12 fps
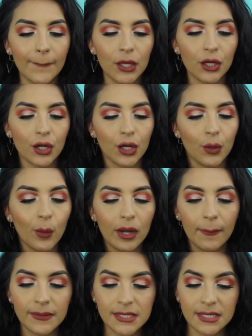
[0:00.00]
you're going to
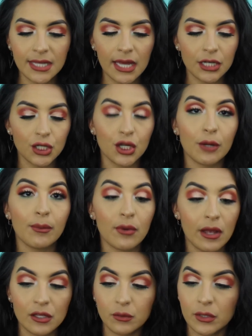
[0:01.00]
want to set your
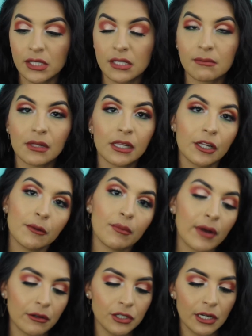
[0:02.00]
brows with some clear
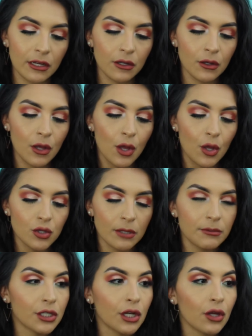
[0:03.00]
brow gel. So
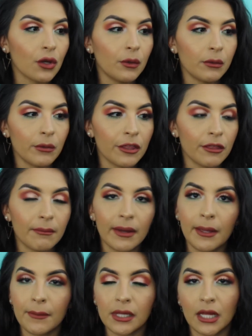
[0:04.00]
I'm just going to go in with
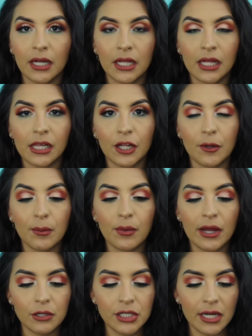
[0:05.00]
my Milani clear
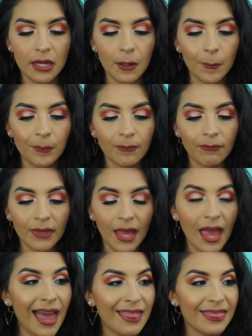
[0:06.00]
brow gel,
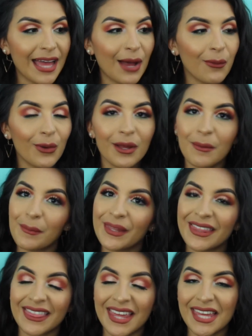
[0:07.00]
and that will
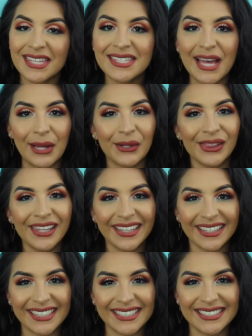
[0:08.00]
complete the entire
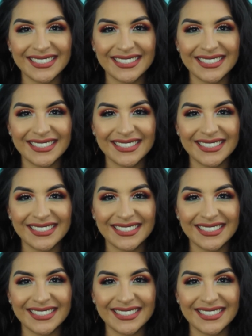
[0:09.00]
look.